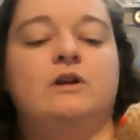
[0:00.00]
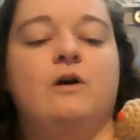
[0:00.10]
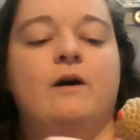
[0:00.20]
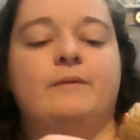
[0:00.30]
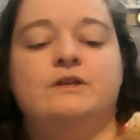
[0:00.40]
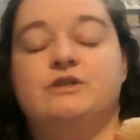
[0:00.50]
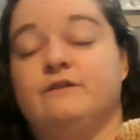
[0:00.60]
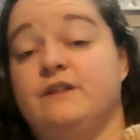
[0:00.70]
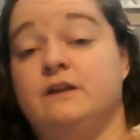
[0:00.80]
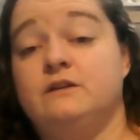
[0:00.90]
not sure if
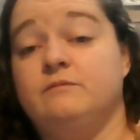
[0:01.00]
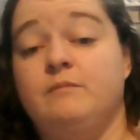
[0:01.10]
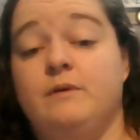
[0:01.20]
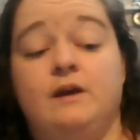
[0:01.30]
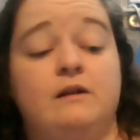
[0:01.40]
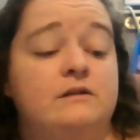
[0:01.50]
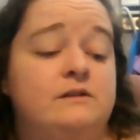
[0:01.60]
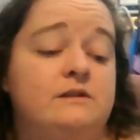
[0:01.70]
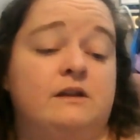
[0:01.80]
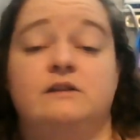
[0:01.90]
that
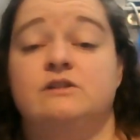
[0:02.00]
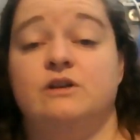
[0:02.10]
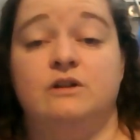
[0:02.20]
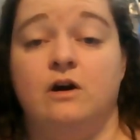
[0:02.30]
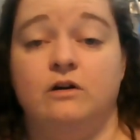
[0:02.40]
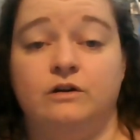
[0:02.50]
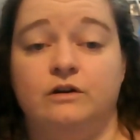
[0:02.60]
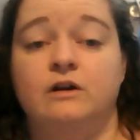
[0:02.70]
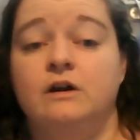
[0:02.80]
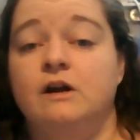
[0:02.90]
means that it took
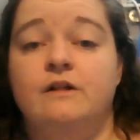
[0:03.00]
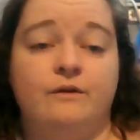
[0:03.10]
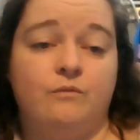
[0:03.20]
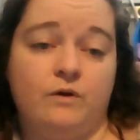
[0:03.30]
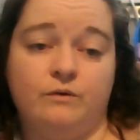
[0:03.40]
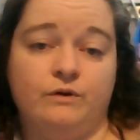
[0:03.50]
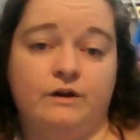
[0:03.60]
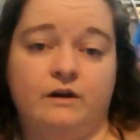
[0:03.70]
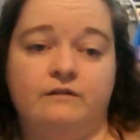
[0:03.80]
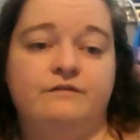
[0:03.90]
longer than what it would
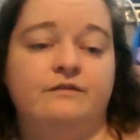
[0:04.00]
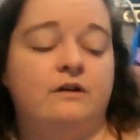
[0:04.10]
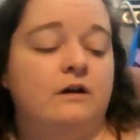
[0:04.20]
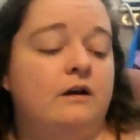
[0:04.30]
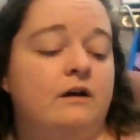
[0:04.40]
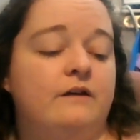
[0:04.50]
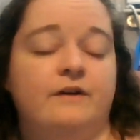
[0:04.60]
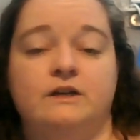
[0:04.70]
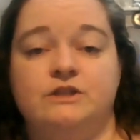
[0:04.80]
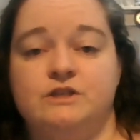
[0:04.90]
have if I'd
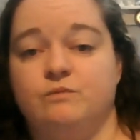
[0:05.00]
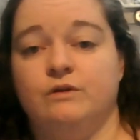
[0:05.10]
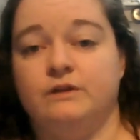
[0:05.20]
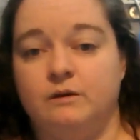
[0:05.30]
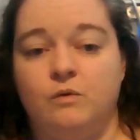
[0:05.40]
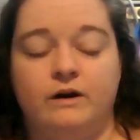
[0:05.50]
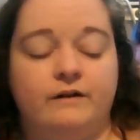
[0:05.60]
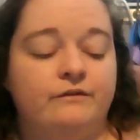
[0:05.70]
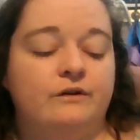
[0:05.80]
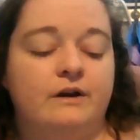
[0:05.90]
have just worked them one
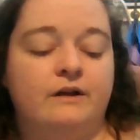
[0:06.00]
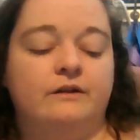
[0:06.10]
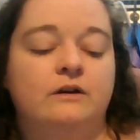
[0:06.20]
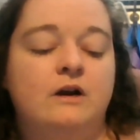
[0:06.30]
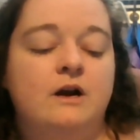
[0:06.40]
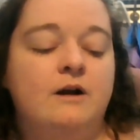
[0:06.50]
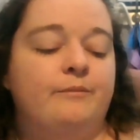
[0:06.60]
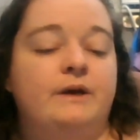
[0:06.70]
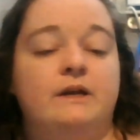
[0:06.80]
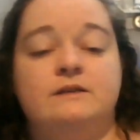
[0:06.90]
after another.
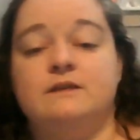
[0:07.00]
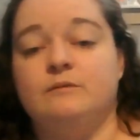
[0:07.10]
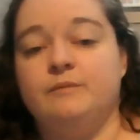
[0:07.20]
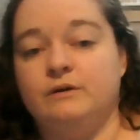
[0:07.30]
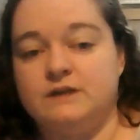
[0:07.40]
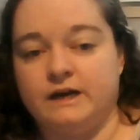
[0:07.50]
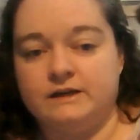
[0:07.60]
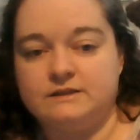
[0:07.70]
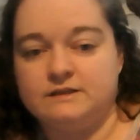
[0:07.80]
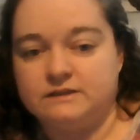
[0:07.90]
But his little bow tie
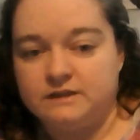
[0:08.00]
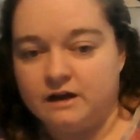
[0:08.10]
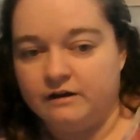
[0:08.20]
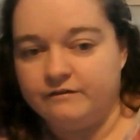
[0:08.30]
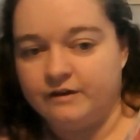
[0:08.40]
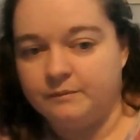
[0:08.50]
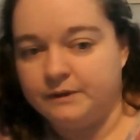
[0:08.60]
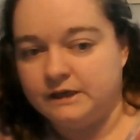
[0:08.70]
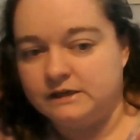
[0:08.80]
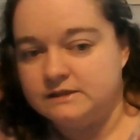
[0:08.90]
says love and
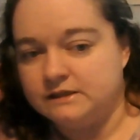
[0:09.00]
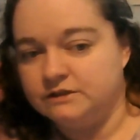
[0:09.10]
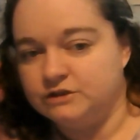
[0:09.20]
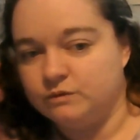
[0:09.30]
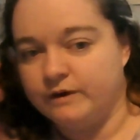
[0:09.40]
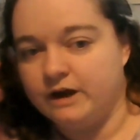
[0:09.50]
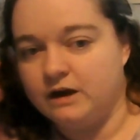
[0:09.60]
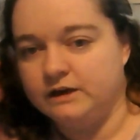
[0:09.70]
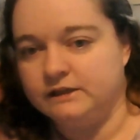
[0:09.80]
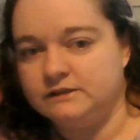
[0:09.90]
peace and joy
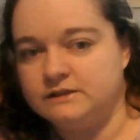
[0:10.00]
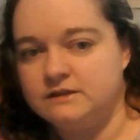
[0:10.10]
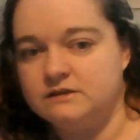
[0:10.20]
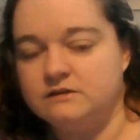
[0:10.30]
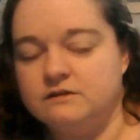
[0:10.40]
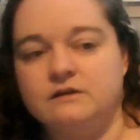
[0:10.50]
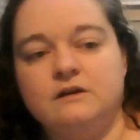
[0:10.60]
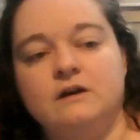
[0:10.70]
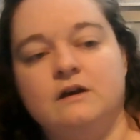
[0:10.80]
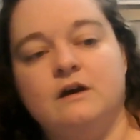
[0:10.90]
on it.
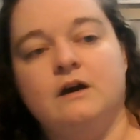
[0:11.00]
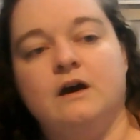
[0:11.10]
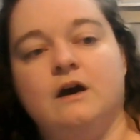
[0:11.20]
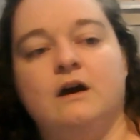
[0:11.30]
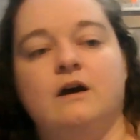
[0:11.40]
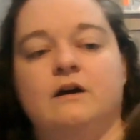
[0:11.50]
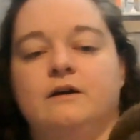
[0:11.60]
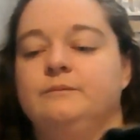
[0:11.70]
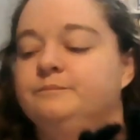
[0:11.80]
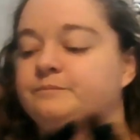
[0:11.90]

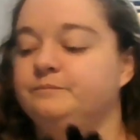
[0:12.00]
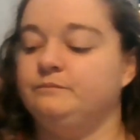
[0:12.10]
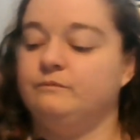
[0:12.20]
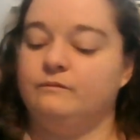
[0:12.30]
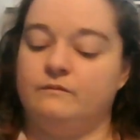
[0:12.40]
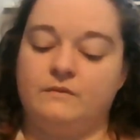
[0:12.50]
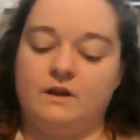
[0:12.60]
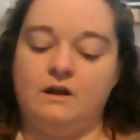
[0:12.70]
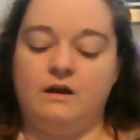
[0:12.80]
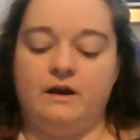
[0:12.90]
And
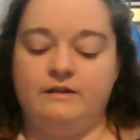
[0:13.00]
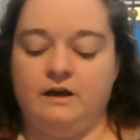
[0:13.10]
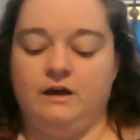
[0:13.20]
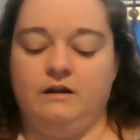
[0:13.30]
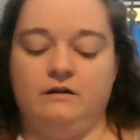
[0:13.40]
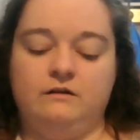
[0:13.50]
then